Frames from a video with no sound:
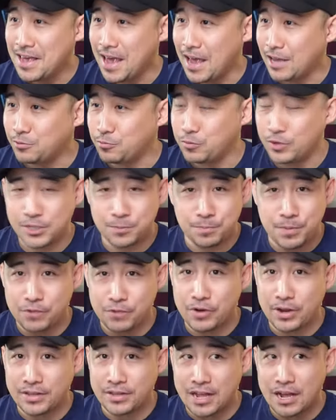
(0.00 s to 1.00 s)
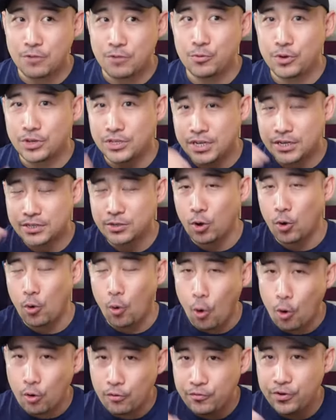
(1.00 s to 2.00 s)
As we speak right now, we're just
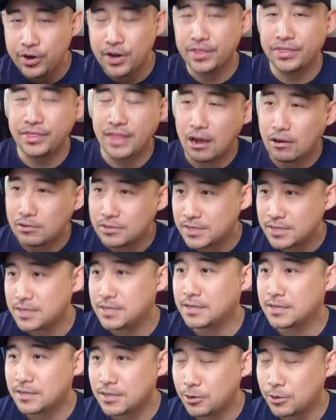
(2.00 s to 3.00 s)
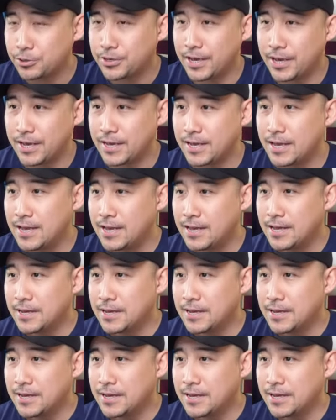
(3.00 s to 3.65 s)
over 1,000. Okay.